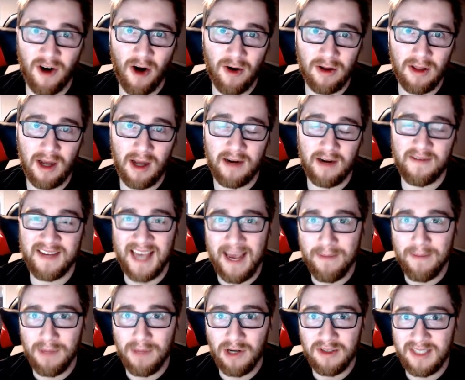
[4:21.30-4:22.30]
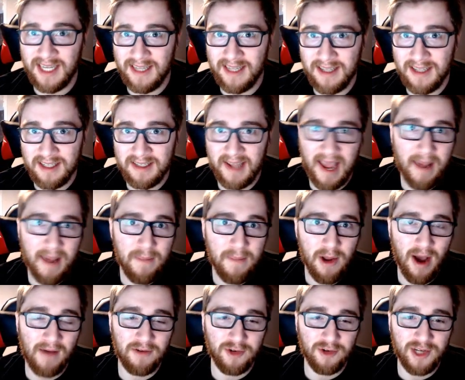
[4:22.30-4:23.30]
a lot of game modes in this game. You
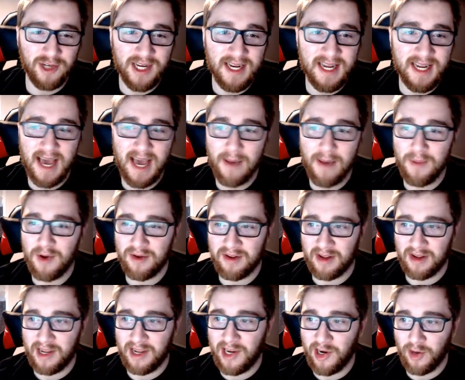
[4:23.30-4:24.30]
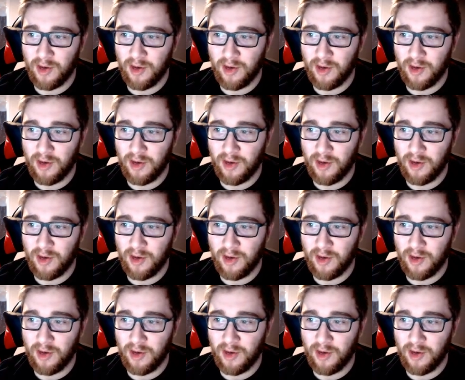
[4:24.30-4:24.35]
have your TDM, your secure